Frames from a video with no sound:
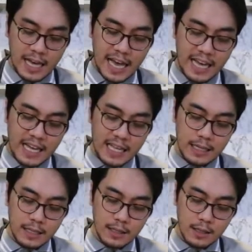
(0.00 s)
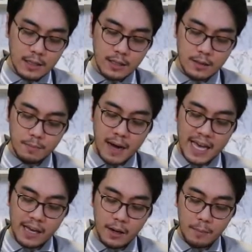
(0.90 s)
And
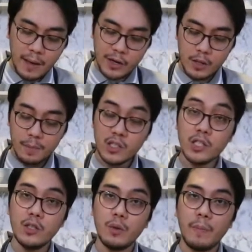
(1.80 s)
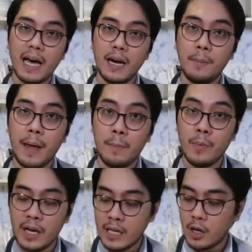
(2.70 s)
meron pa siya nung parang
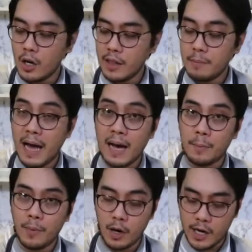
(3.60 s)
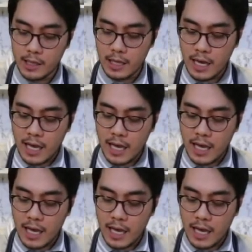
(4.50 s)
membrane on the back part.